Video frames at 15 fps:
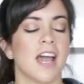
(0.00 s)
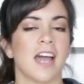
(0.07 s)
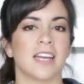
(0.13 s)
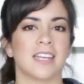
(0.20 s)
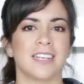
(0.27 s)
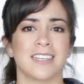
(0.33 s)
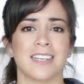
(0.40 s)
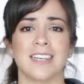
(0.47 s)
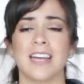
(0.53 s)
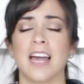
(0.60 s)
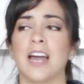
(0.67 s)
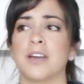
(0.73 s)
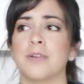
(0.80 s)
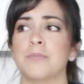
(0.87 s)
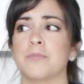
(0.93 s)
and
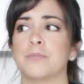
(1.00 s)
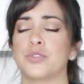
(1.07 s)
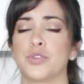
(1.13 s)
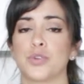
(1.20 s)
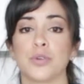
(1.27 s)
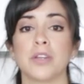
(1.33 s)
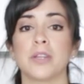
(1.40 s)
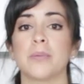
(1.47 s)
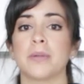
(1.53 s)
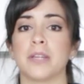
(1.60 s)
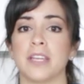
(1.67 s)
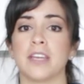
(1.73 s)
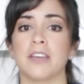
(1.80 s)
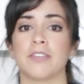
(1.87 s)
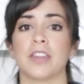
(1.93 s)
I truly
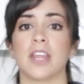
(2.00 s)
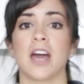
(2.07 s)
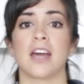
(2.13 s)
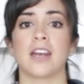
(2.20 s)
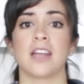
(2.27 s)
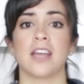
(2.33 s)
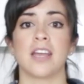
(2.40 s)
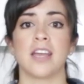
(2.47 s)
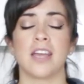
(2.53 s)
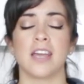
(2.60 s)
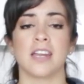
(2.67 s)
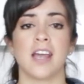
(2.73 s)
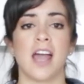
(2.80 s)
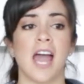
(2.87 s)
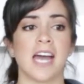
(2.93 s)
believe that
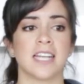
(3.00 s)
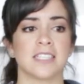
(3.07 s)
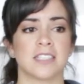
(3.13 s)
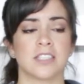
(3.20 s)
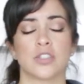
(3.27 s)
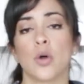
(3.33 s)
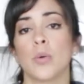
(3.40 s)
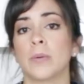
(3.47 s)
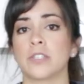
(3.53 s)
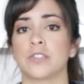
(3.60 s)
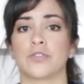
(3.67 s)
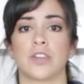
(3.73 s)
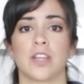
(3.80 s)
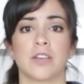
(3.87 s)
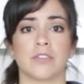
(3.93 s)
it adds so much
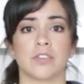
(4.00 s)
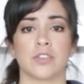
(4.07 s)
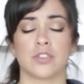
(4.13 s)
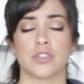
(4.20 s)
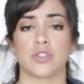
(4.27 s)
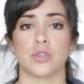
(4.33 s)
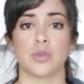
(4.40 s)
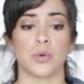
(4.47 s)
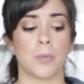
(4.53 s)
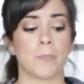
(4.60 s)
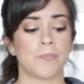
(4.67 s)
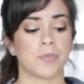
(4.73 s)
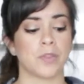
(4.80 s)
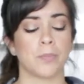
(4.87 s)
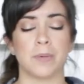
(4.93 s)
flavor to
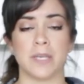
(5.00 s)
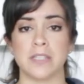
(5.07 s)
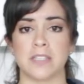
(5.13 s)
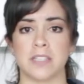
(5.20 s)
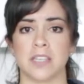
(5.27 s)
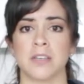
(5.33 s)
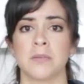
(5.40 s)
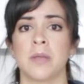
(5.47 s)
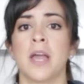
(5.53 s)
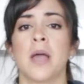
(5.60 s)
the pizza.